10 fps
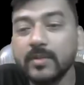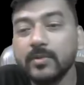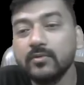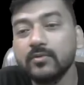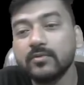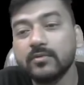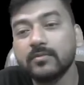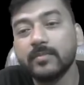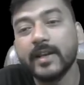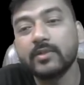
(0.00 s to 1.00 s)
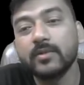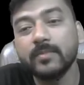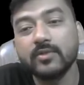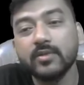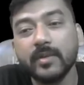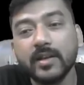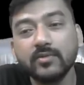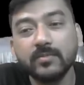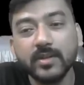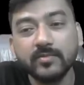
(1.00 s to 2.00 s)
you minus 1 plus 1 minus
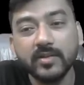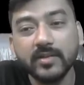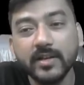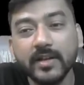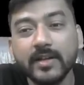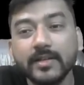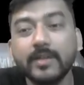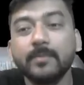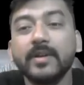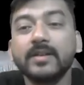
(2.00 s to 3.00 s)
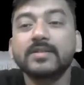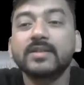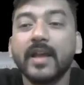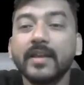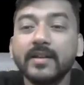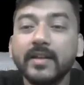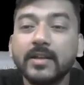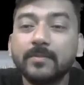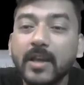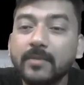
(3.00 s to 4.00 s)
1 plus 1. That means sin
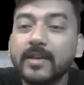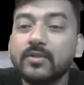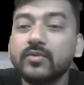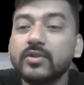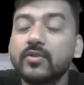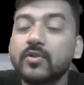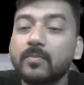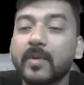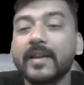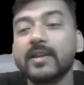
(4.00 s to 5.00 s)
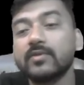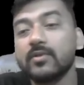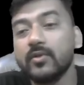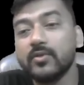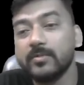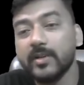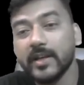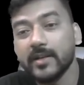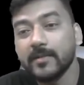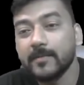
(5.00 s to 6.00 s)
n pi by 2 is equal to minus 1 whole to the power
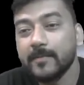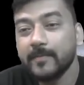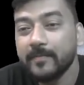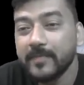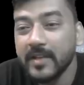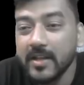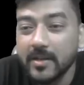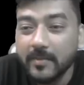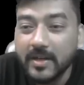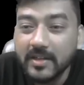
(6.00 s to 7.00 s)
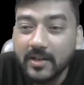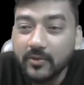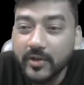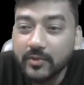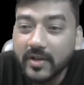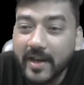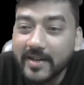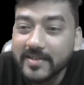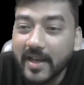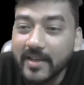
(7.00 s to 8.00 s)
n. But here when you write
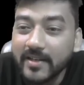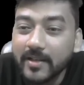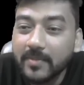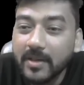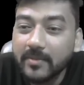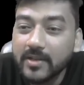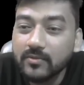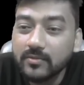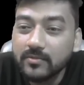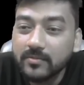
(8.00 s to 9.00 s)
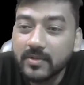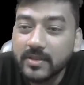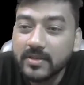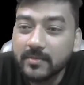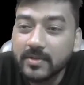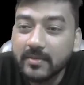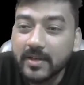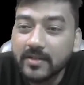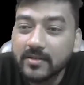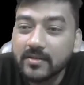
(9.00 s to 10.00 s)
sin n pi by 2, please keep in
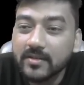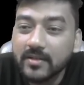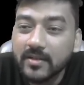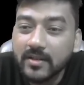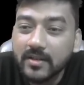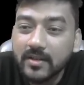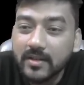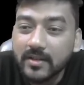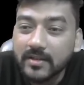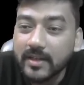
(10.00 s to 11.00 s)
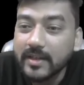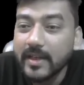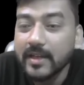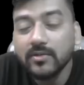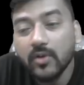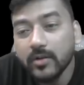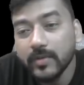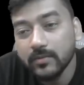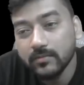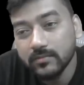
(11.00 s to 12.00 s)
mind, then n is odd
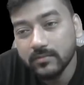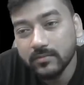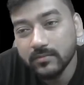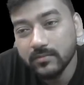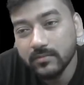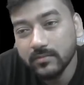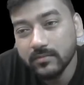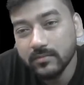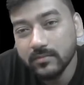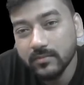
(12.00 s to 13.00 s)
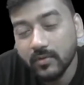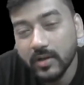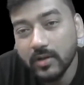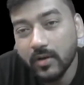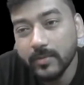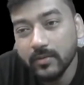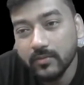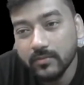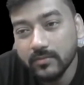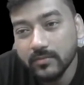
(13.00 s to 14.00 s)
value, only odd value,